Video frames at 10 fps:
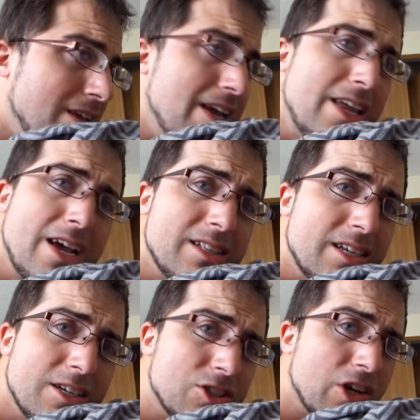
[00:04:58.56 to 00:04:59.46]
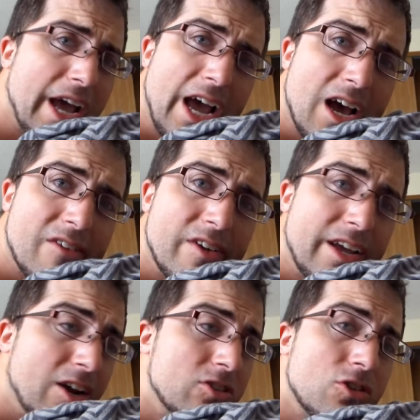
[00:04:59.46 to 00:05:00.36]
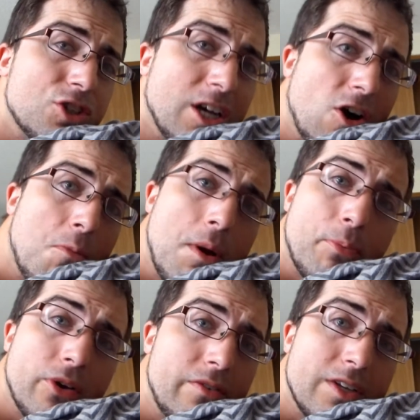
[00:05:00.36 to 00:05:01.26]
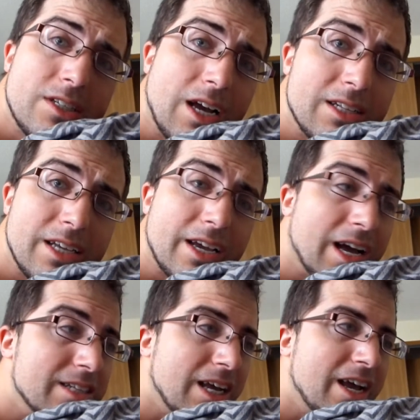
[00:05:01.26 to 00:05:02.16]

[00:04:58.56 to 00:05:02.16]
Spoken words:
any ideas you have. And also check out my previous content, guys.